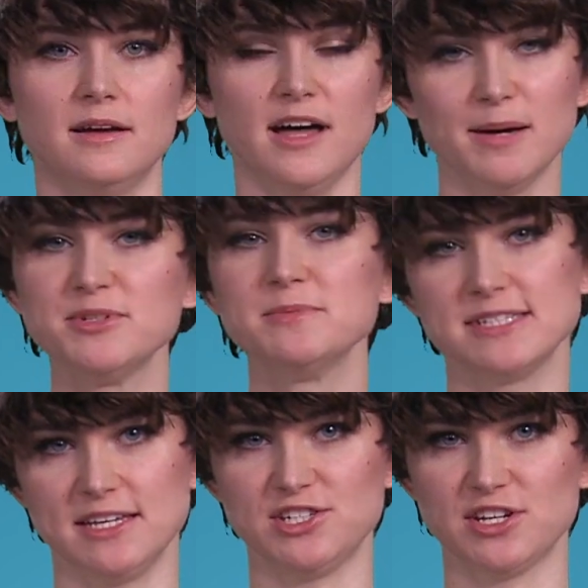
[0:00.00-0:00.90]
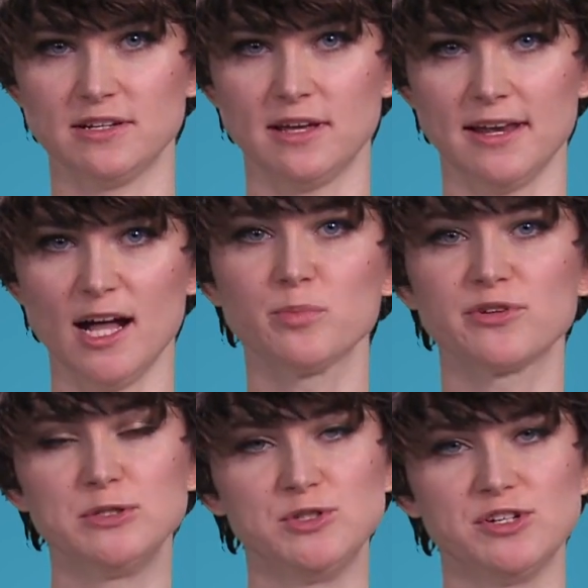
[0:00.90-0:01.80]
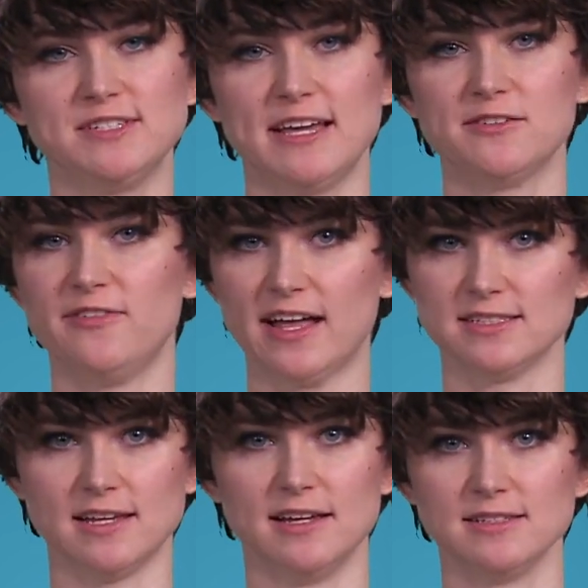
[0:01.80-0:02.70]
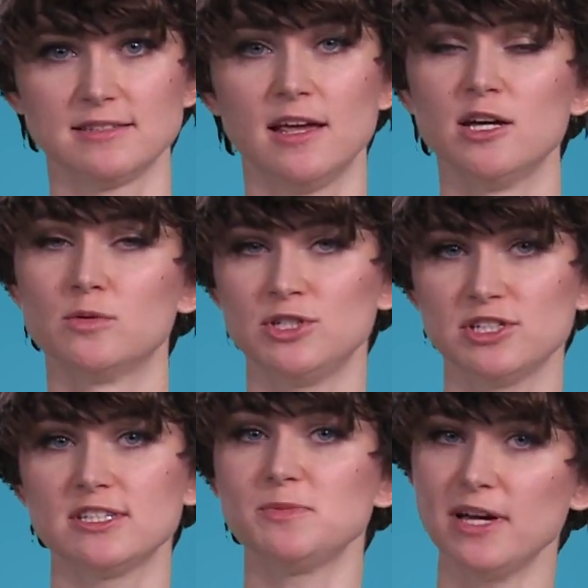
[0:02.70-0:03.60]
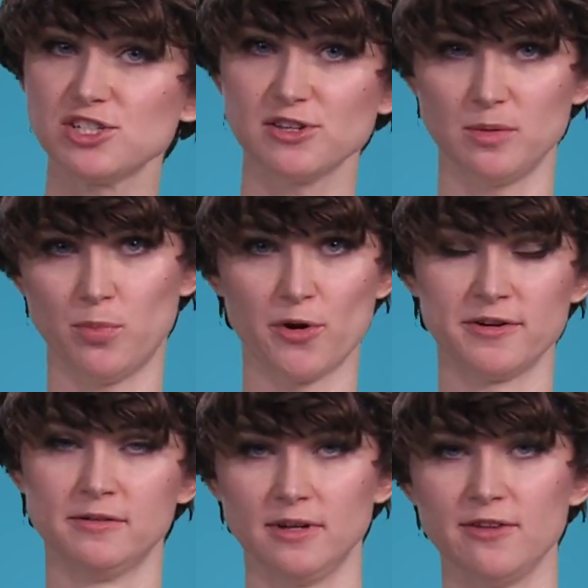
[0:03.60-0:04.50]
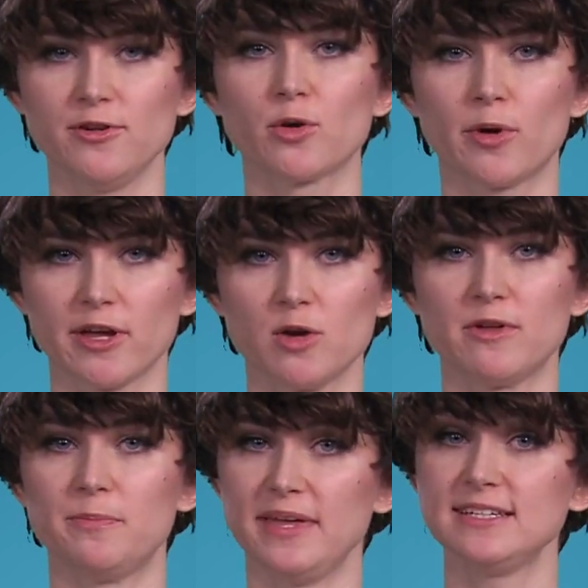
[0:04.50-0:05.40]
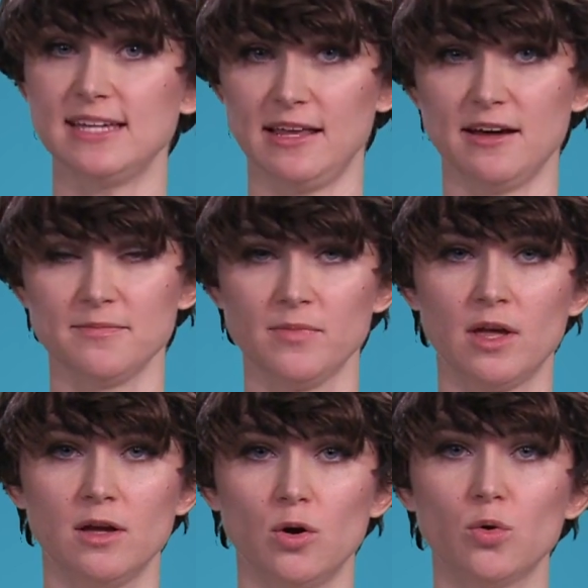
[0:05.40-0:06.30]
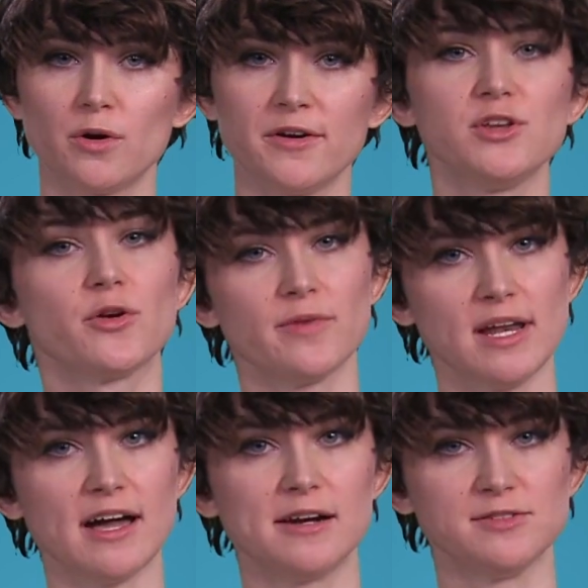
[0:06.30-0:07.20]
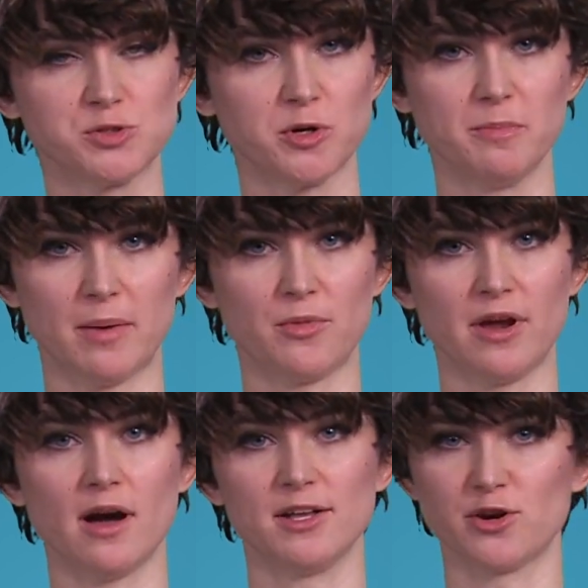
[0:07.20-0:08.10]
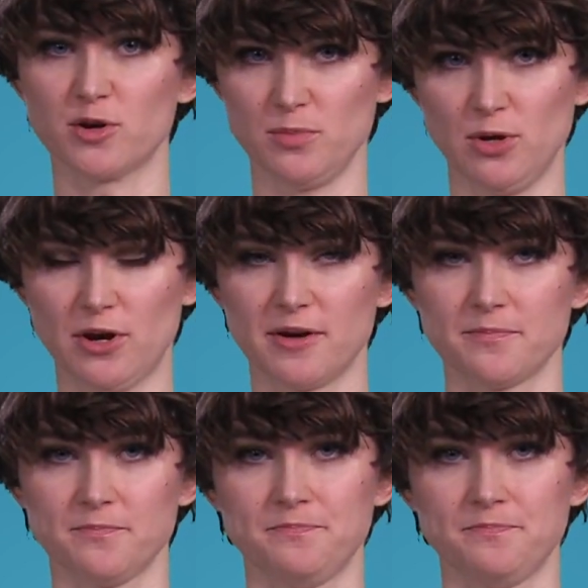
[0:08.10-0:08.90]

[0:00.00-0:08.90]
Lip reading: Optimization can help reduce your data file size, which is especially important if you're working with big data or you're running out of stored memory on your computer.